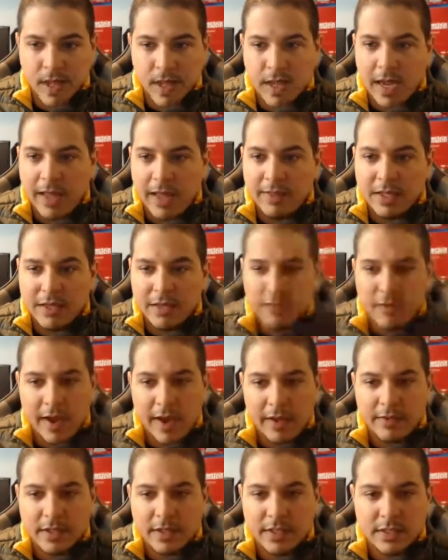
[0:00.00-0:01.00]
And that's
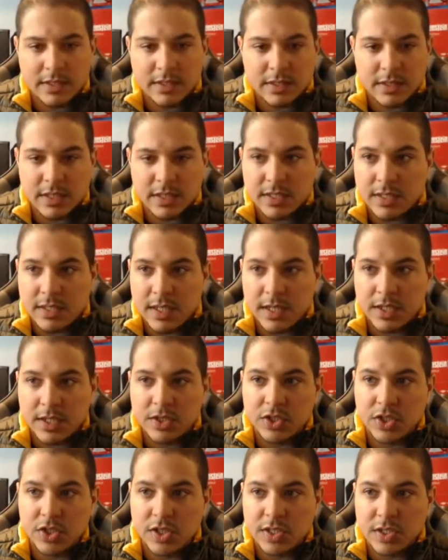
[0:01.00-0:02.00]
fine. This thing is
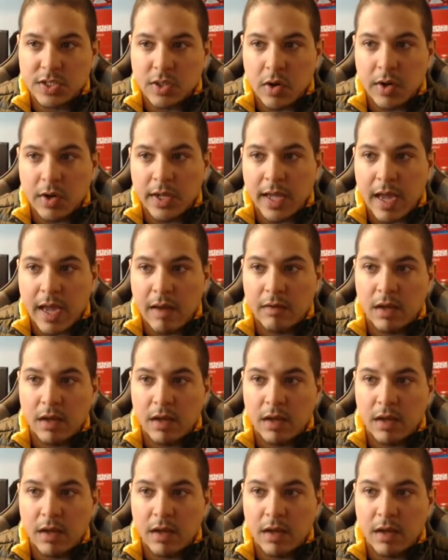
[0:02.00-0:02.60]
just starting out.